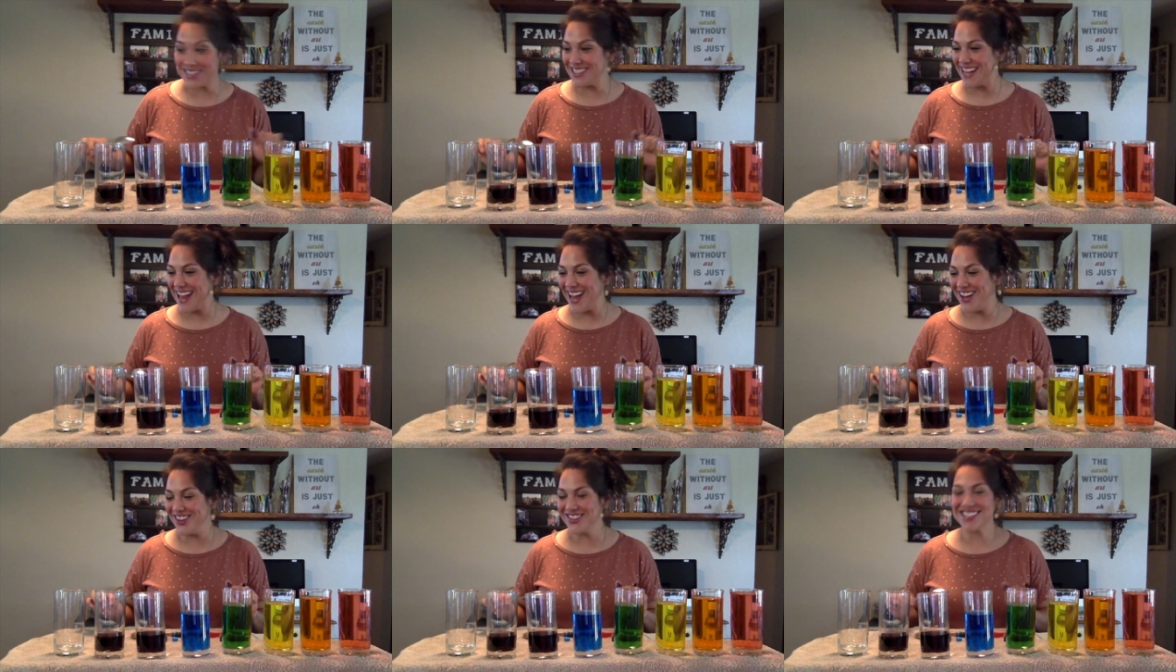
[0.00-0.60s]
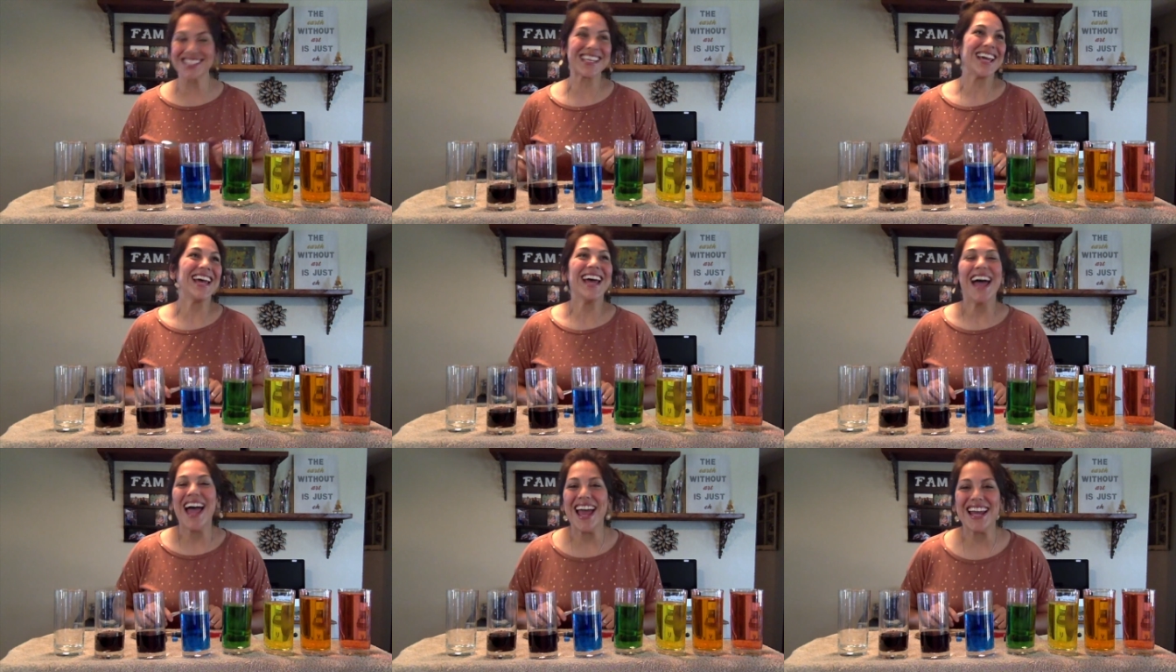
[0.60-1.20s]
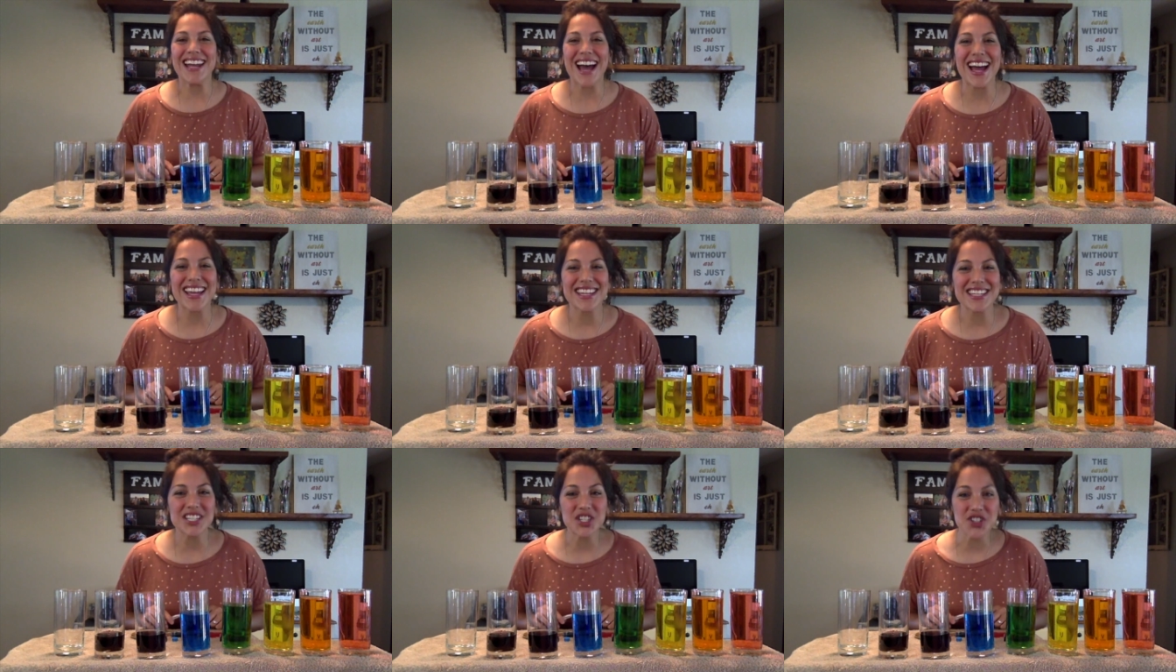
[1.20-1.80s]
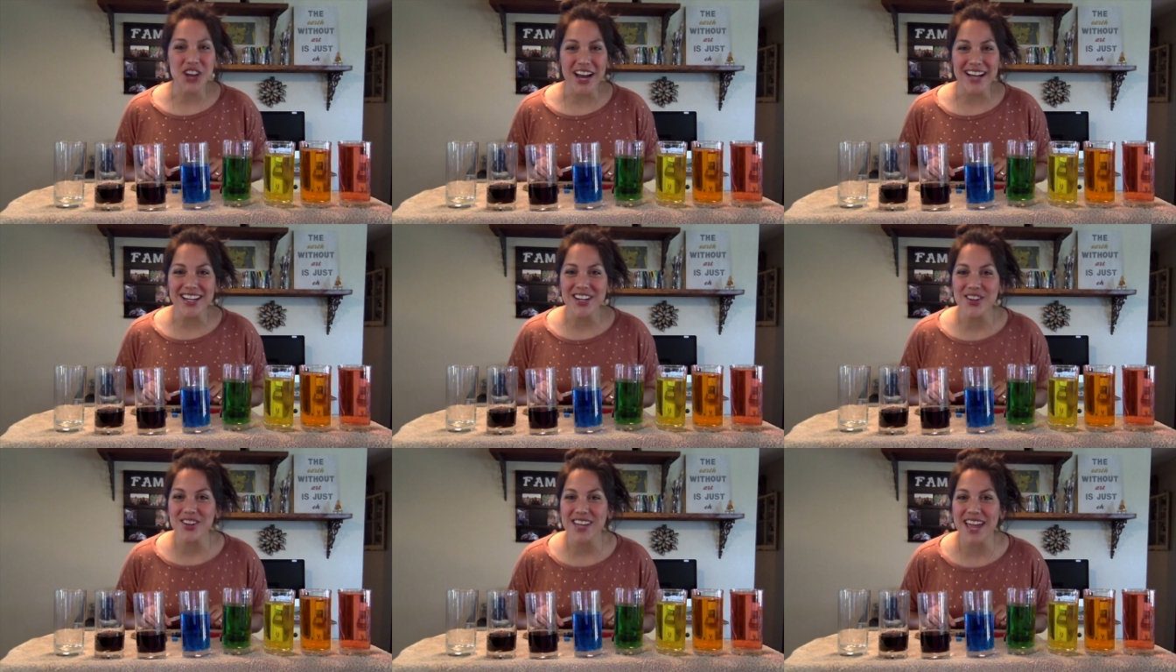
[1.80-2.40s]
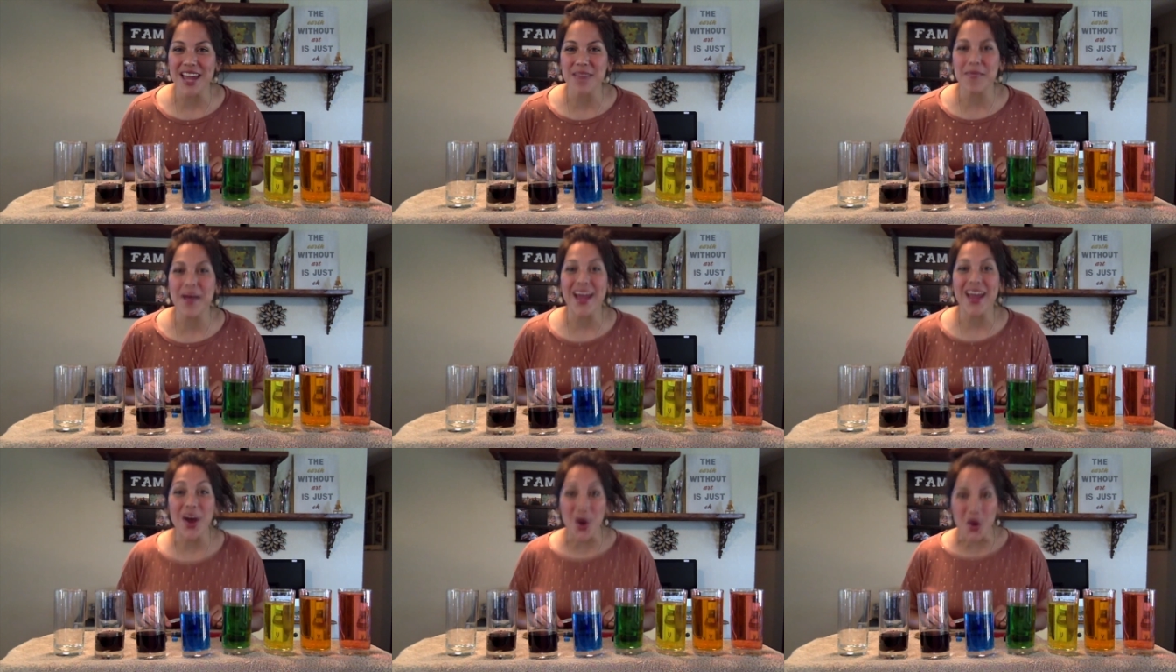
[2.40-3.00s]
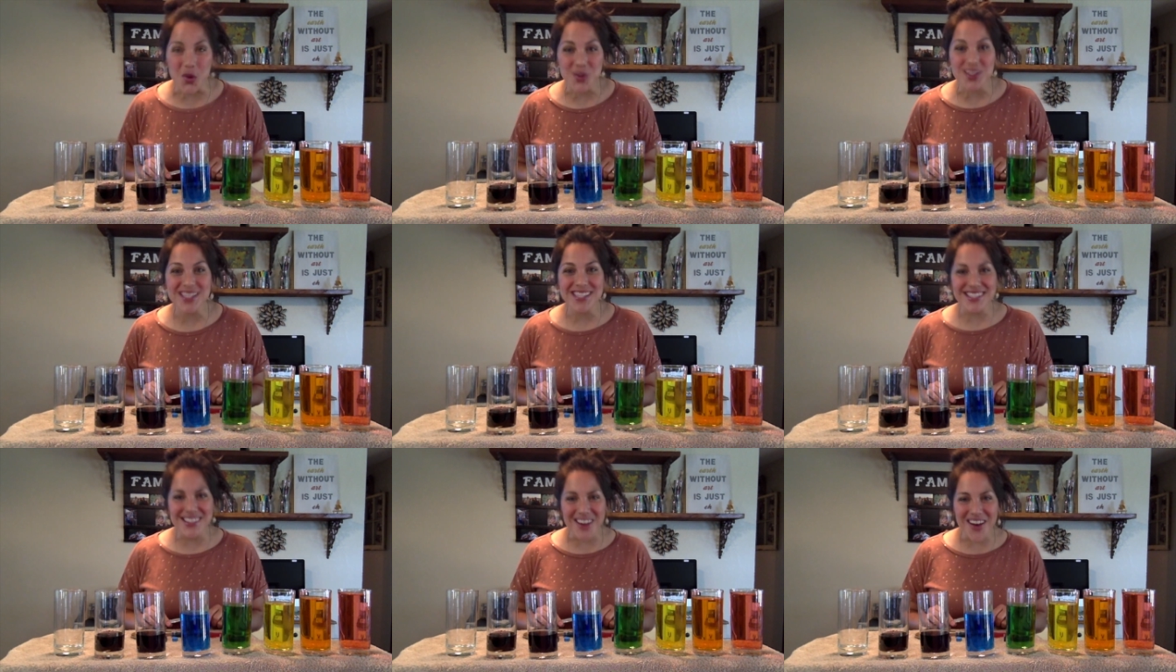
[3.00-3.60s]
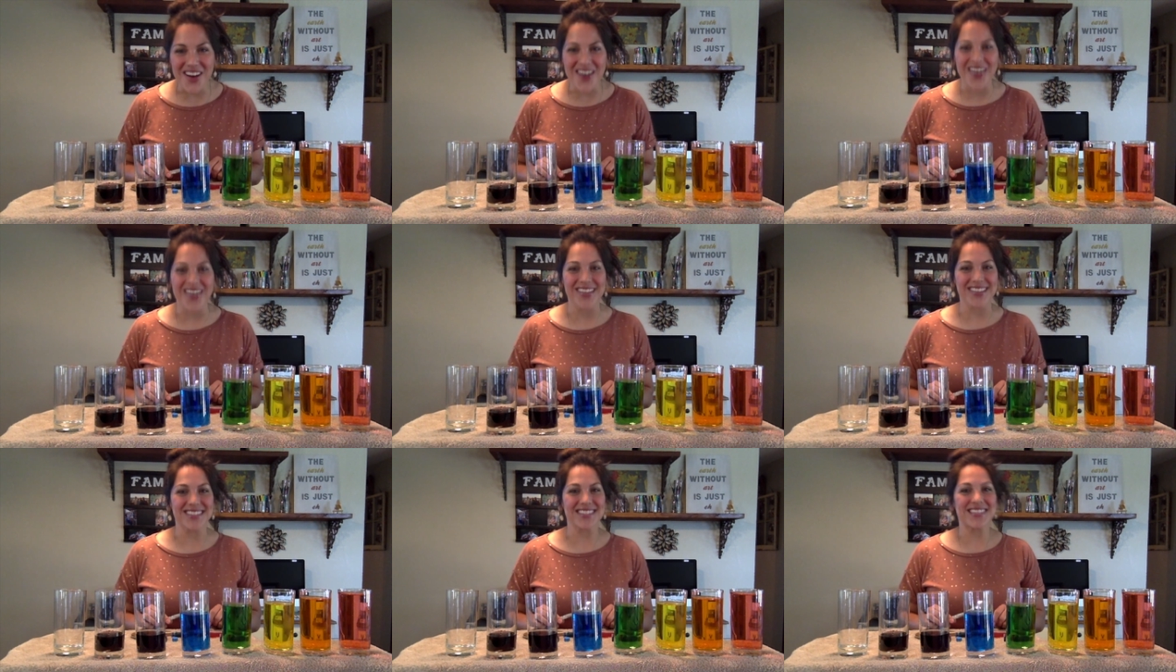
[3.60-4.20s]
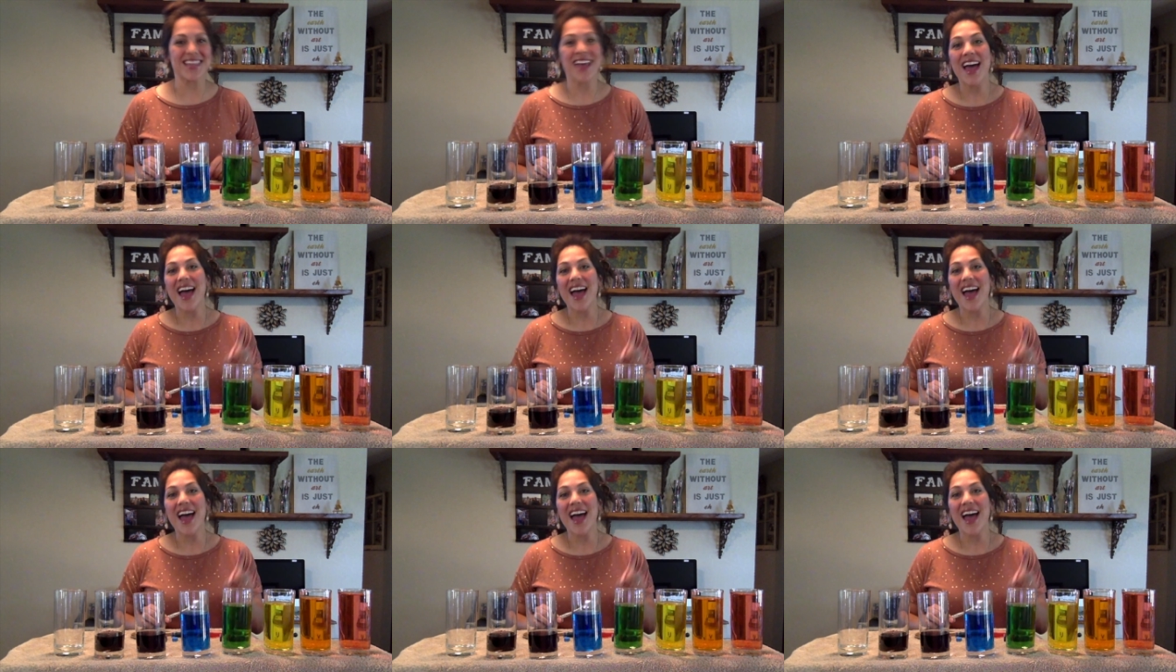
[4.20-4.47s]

sounds, and I can try to create my own songs.